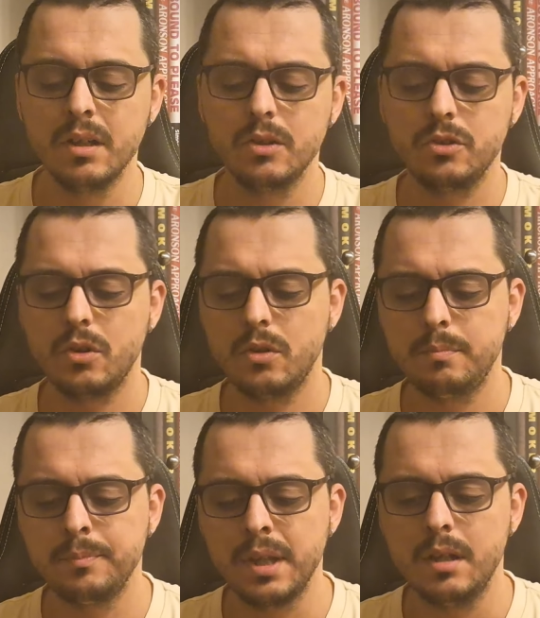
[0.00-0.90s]
So
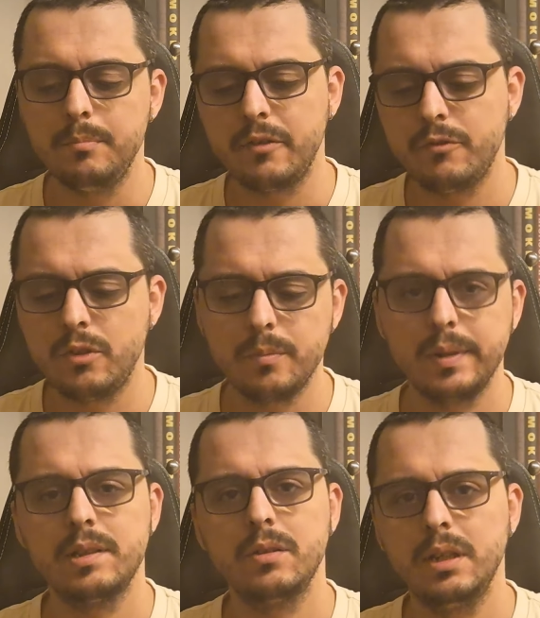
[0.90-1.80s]

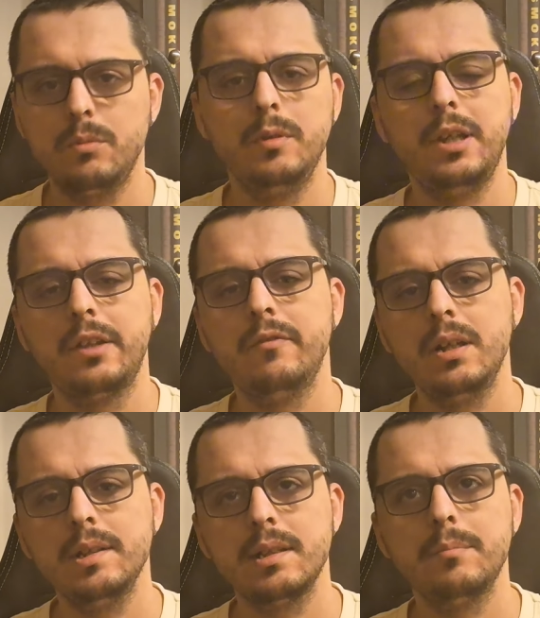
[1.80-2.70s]
performance, it would be
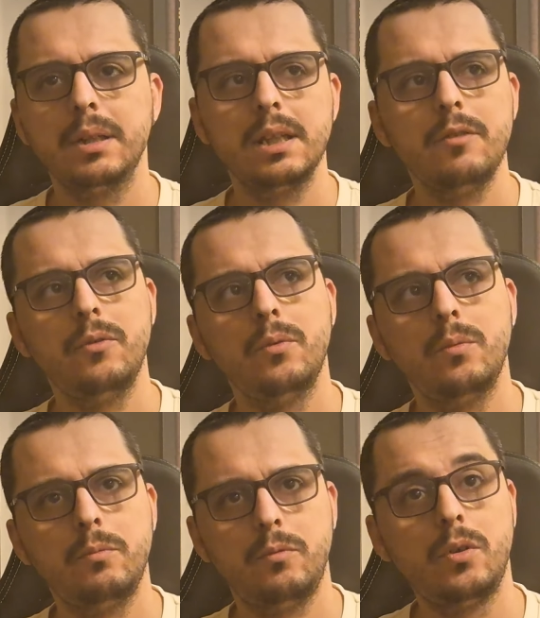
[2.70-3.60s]
advanced, but
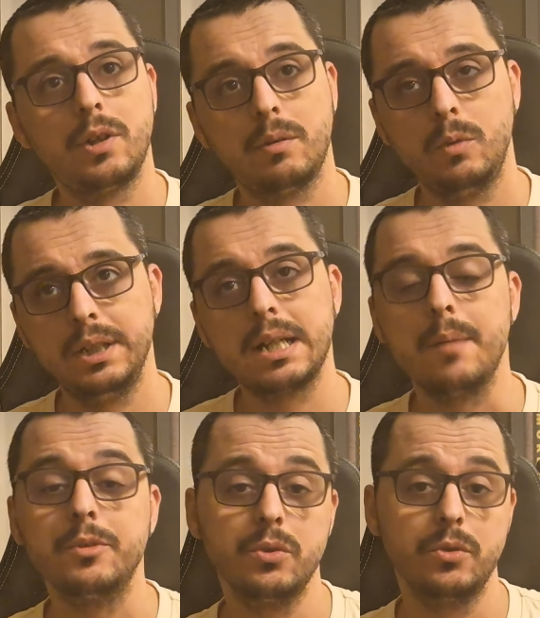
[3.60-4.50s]
when it
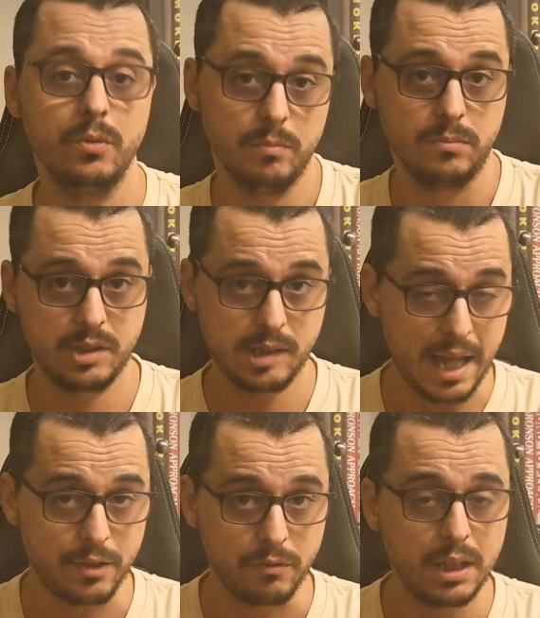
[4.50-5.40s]
comes to
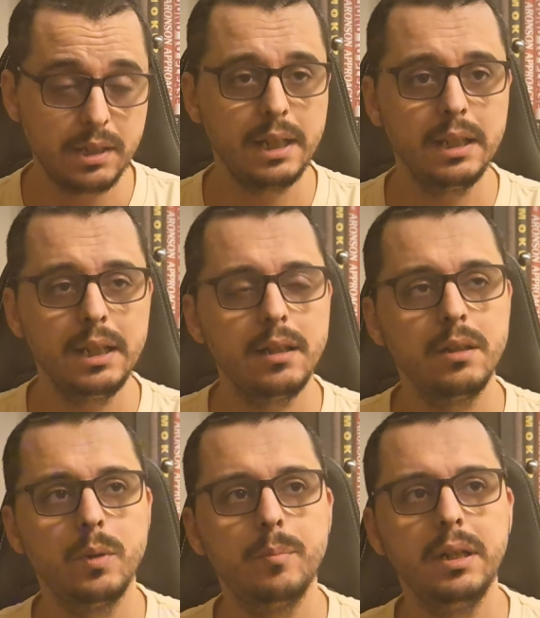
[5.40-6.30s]
sleight of hand technique, it
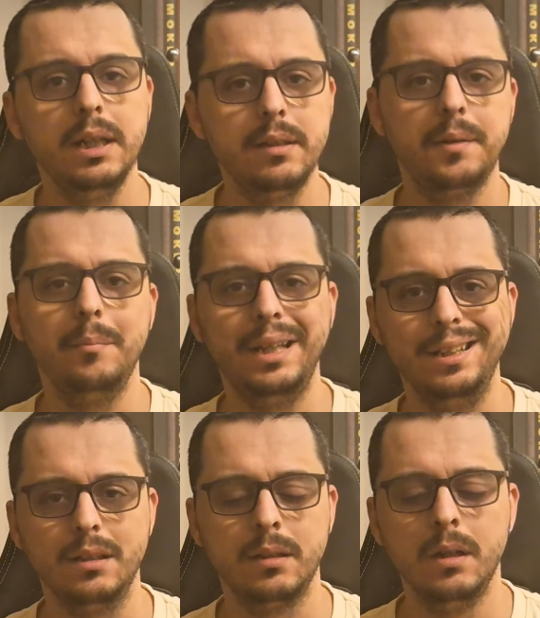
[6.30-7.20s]
would be
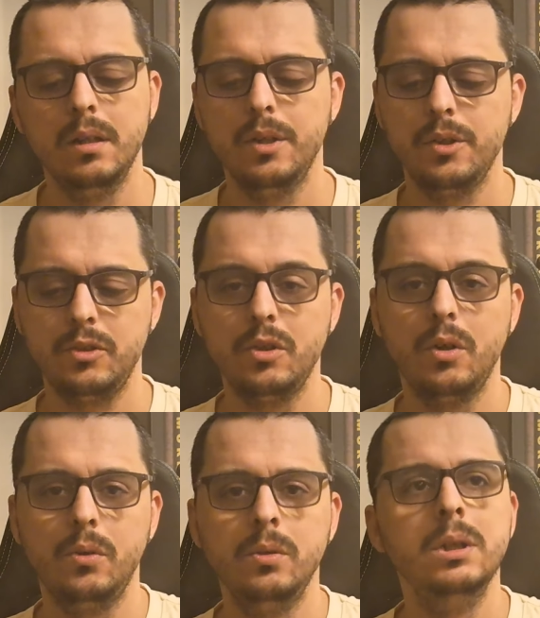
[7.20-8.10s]
intermediate.
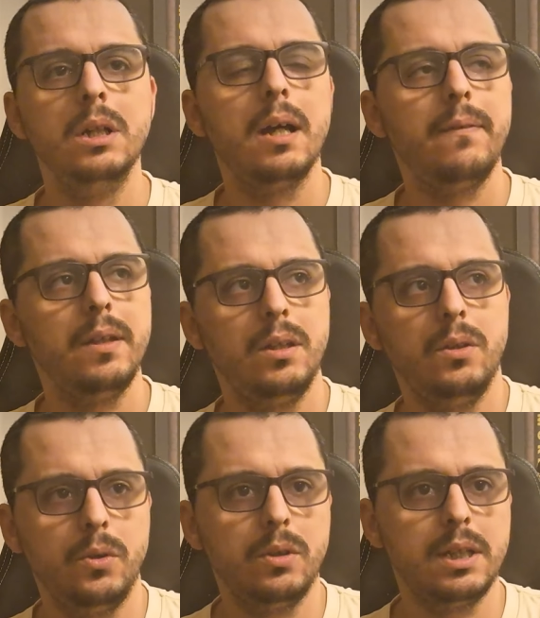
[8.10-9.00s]
So I think
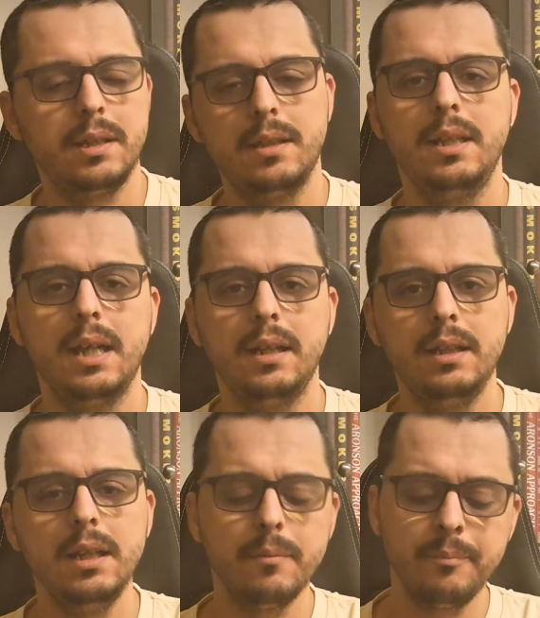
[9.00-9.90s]
you get the
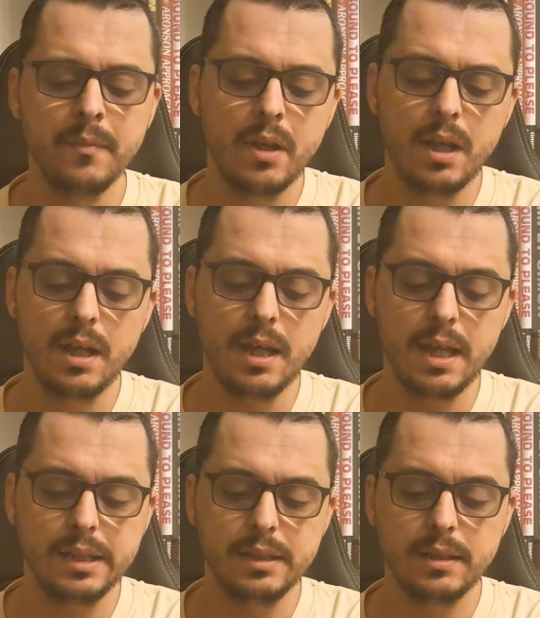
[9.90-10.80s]
idea,
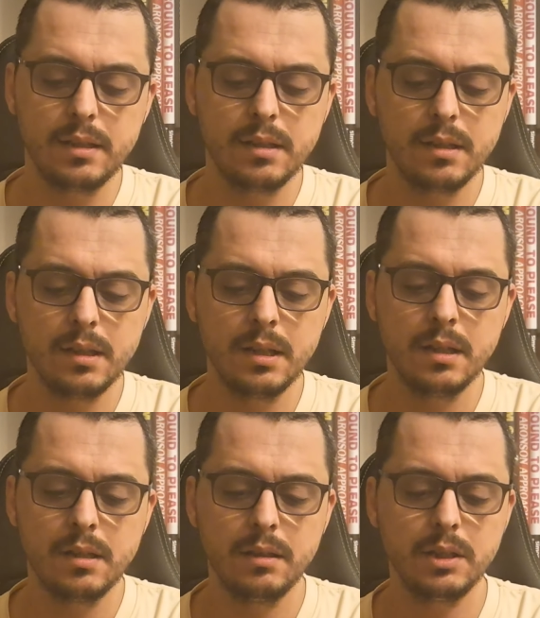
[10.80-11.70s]
and
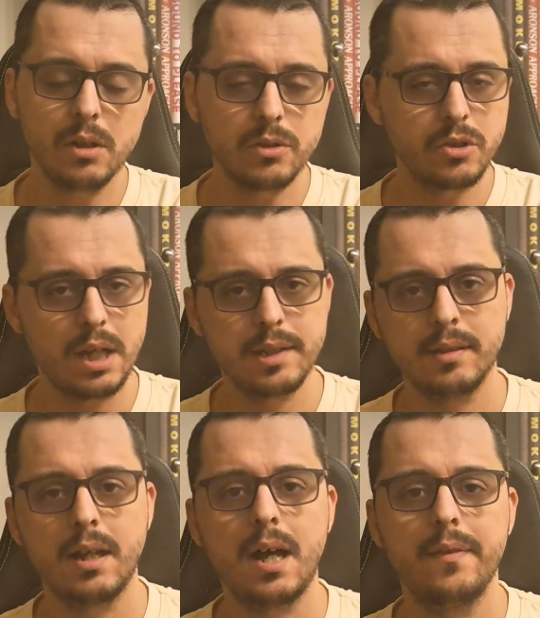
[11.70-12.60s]
it also has
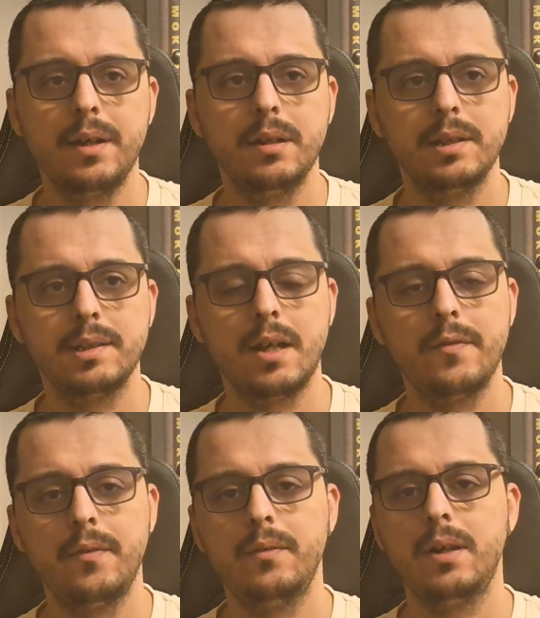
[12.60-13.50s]
other
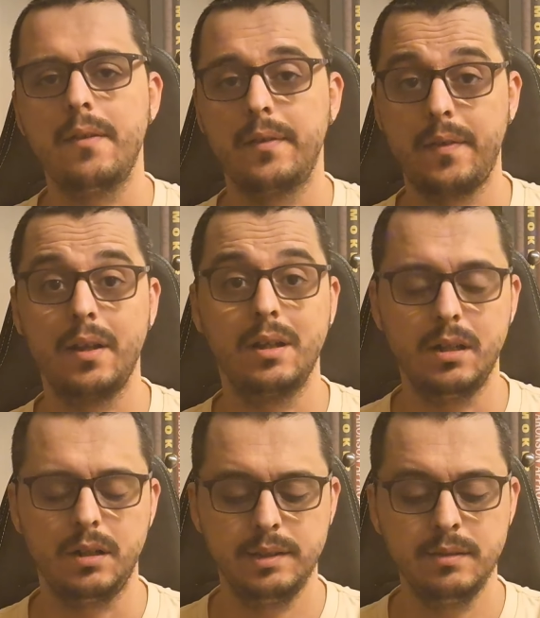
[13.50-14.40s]
stuff other than
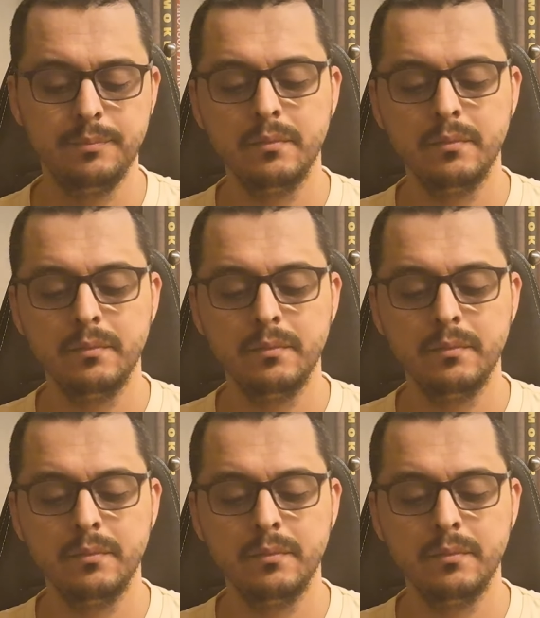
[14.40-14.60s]
cards.